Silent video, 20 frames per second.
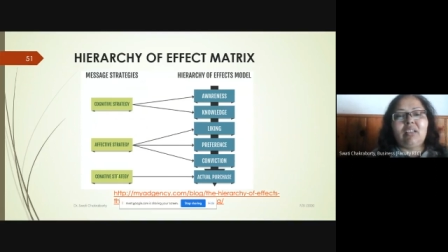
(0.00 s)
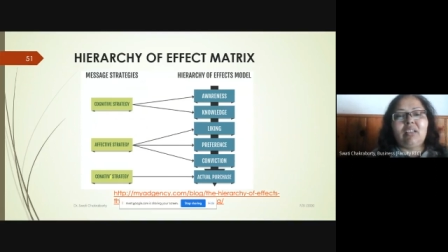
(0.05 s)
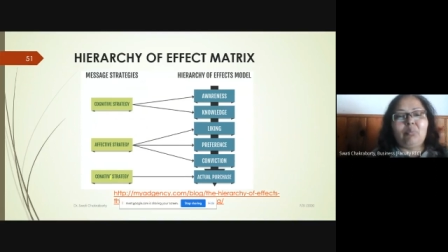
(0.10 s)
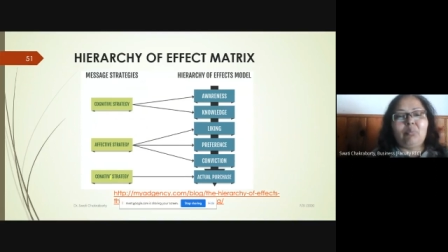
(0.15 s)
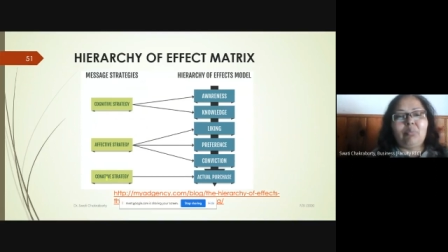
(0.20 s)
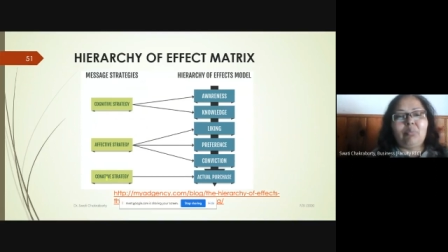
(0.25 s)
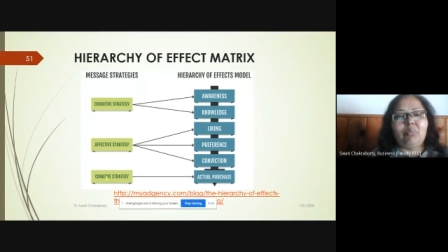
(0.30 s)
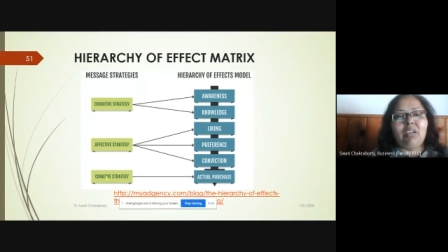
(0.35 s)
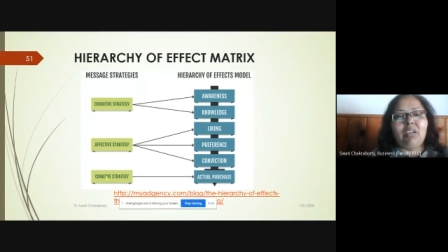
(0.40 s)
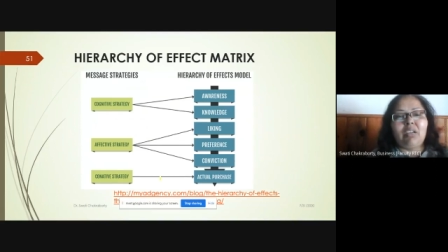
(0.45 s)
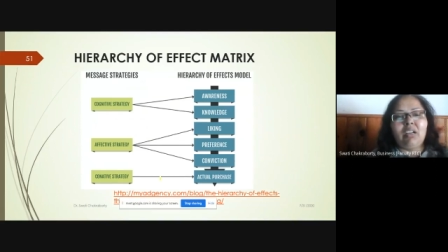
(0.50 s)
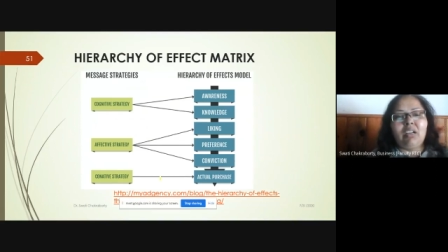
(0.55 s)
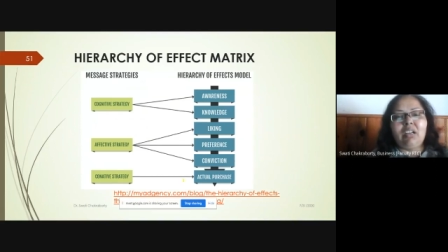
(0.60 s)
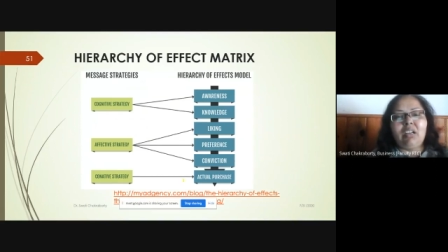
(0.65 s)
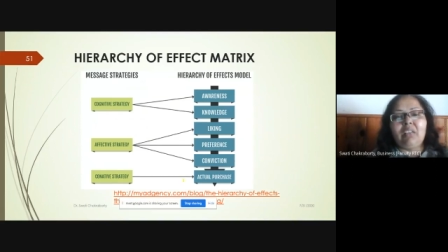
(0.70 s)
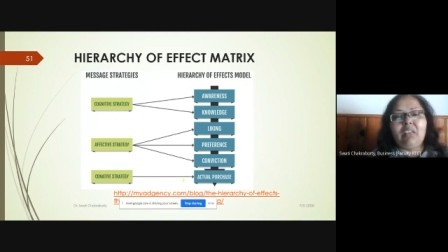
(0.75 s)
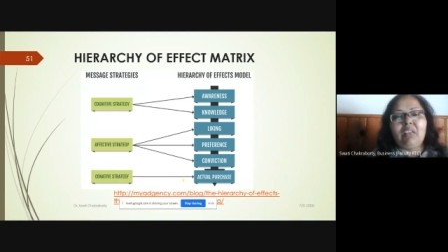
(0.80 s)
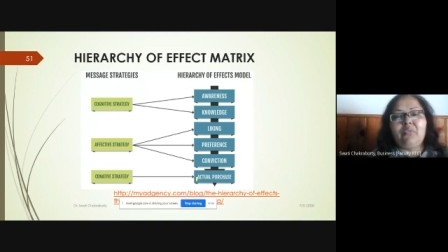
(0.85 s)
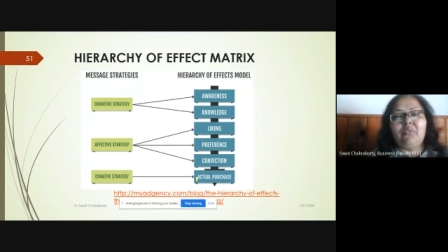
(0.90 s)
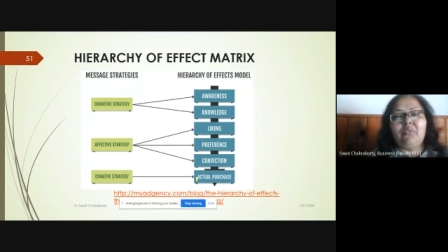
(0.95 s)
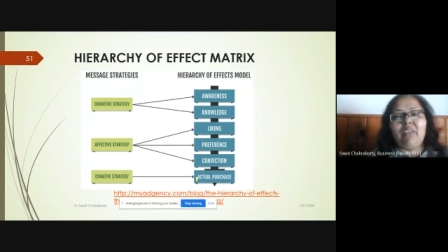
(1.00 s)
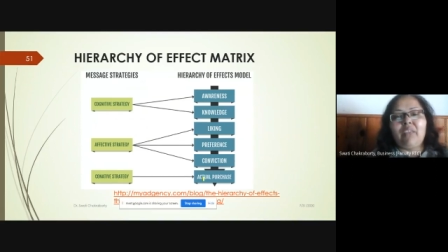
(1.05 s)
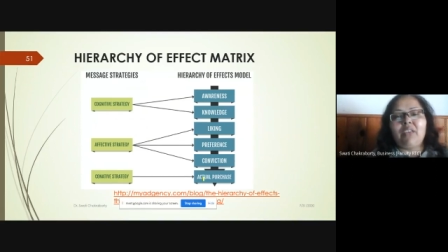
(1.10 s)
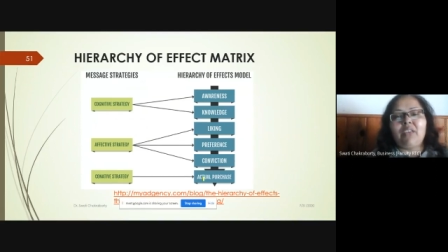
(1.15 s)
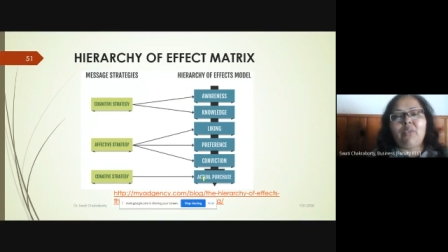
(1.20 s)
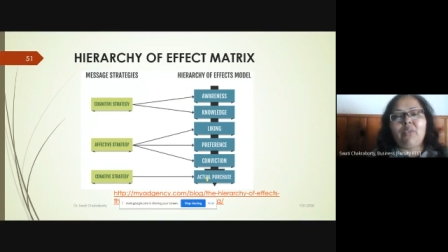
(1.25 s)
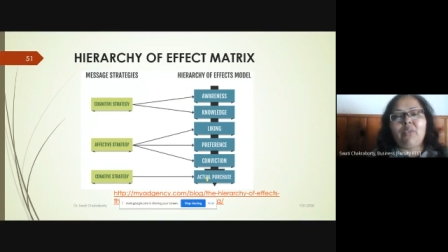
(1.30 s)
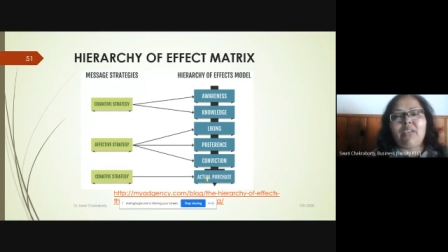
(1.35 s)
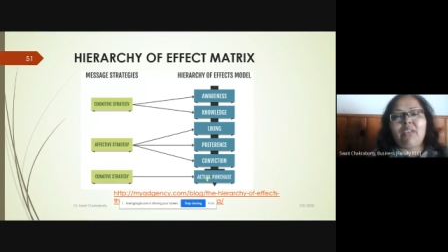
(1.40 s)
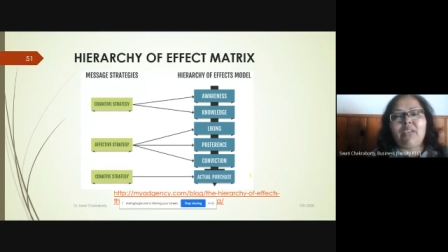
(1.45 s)
If where you
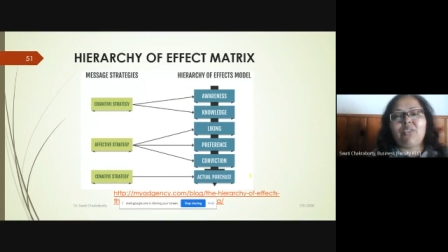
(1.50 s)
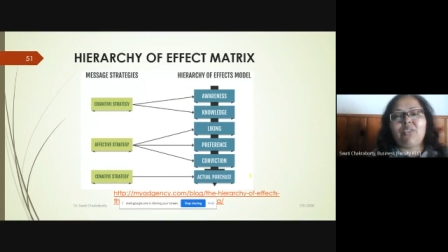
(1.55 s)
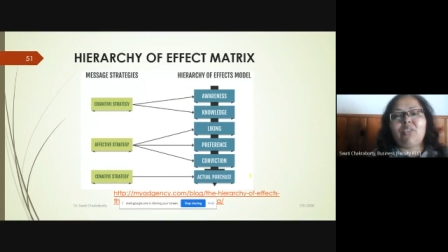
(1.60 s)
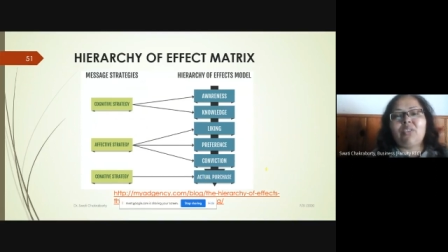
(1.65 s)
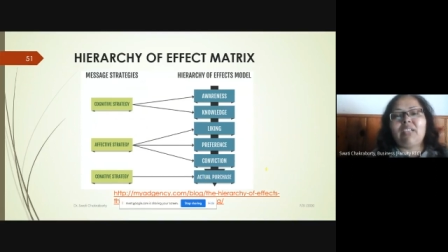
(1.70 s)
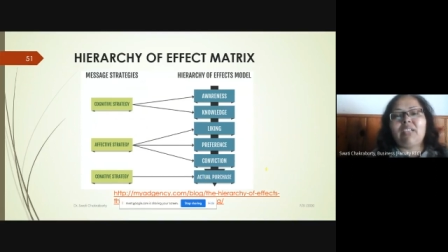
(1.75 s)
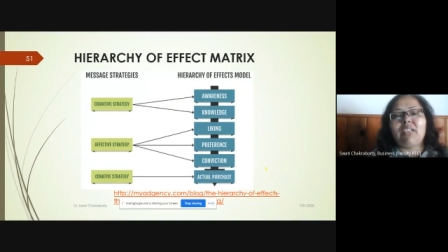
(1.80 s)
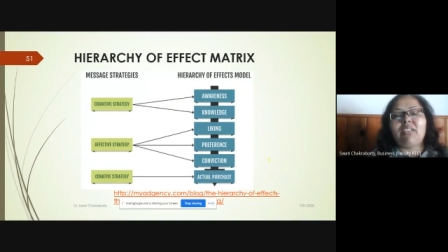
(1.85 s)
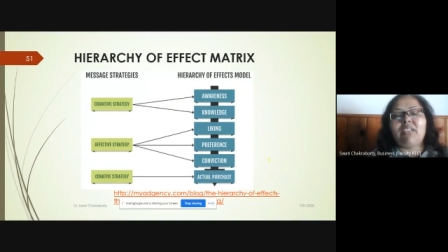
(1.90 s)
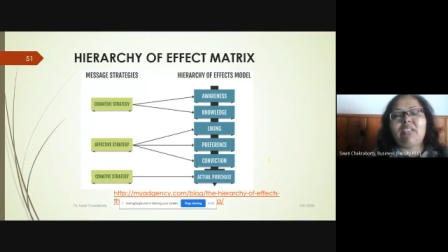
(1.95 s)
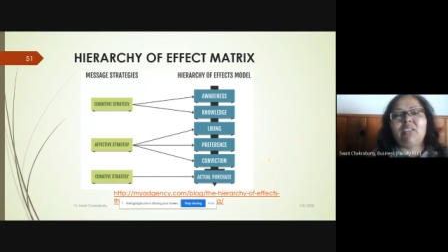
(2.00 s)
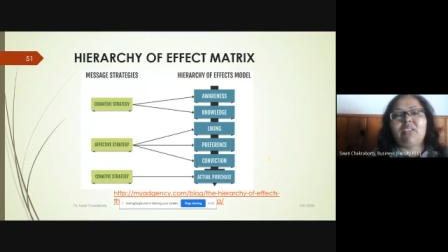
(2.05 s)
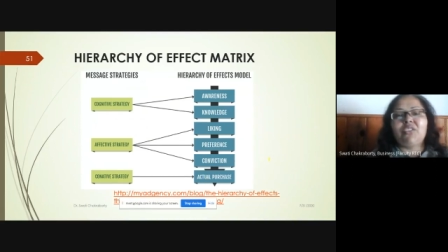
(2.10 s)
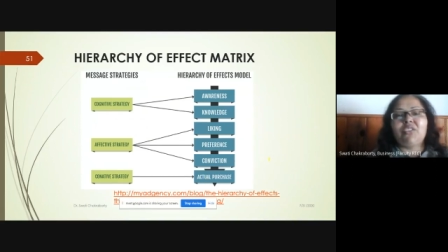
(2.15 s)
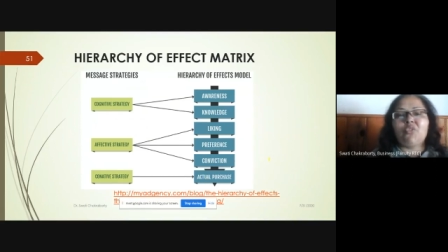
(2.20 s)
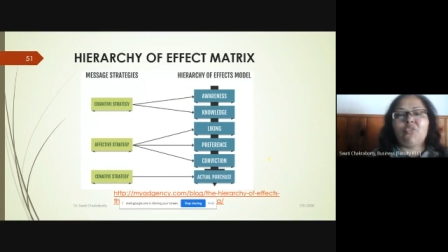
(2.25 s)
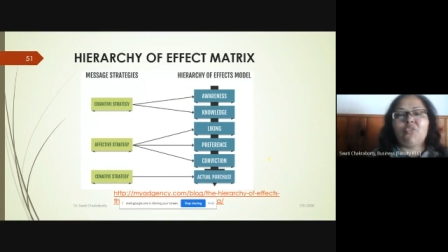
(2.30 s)
ensure that your consumer